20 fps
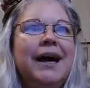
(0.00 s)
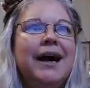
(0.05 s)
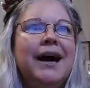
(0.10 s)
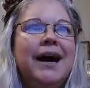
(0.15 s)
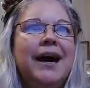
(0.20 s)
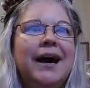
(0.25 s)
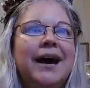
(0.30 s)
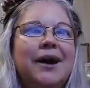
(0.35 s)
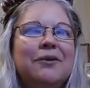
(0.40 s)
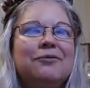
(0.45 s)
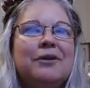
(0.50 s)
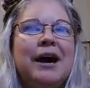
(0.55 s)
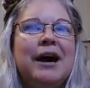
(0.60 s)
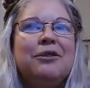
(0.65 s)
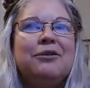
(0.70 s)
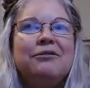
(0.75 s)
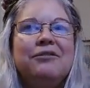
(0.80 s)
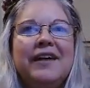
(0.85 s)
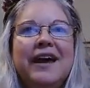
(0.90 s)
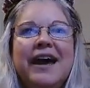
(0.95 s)

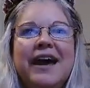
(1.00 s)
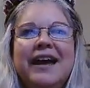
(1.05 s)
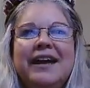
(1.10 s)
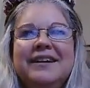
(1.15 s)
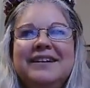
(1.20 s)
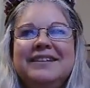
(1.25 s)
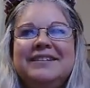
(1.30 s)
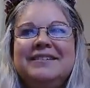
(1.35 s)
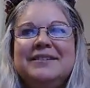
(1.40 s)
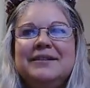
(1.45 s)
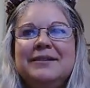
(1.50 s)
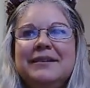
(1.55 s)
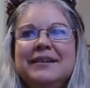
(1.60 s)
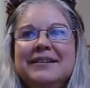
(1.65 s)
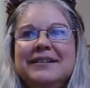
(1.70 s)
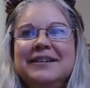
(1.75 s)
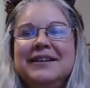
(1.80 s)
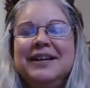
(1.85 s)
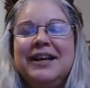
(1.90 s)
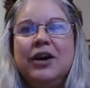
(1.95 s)
rather than
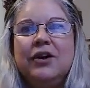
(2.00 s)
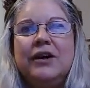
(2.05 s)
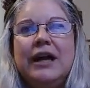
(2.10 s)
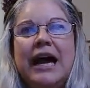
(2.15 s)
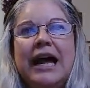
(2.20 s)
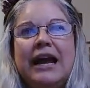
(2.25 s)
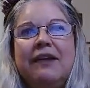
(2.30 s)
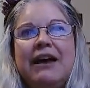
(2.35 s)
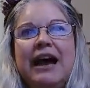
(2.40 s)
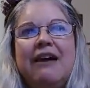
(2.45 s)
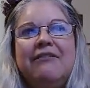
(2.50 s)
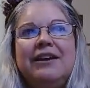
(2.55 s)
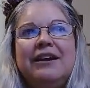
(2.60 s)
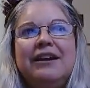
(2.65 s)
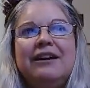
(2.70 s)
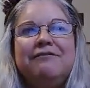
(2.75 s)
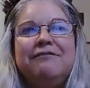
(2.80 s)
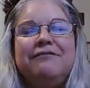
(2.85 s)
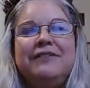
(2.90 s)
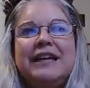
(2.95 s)
kind of having
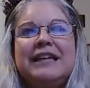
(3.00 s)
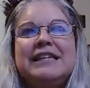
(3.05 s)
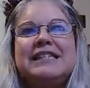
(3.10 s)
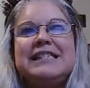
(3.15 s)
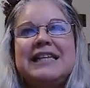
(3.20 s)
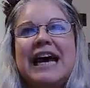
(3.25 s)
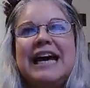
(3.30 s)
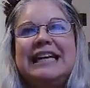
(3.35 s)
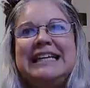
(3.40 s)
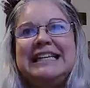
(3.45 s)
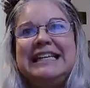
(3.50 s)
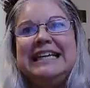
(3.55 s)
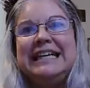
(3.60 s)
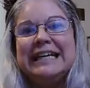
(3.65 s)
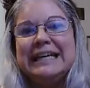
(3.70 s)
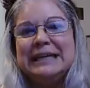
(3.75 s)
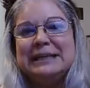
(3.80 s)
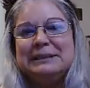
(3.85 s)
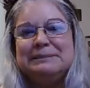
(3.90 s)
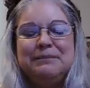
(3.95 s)
a fixed
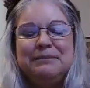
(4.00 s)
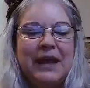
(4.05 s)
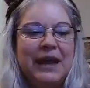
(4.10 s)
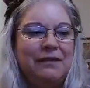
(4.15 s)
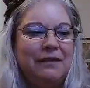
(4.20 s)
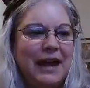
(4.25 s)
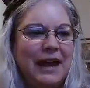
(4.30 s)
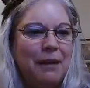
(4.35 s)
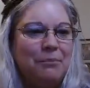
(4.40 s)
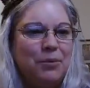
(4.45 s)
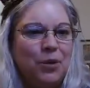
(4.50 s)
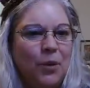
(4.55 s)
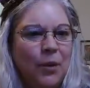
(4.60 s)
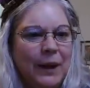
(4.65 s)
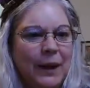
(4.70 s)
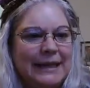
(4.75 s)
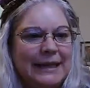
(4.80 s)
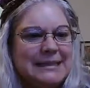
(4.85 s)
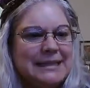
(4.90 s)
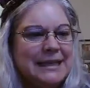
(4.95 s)
idea at that
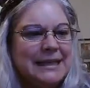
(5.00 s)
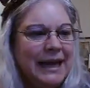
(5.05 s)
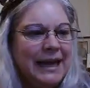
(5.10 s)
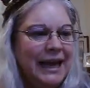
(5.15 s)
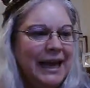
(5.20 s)
point.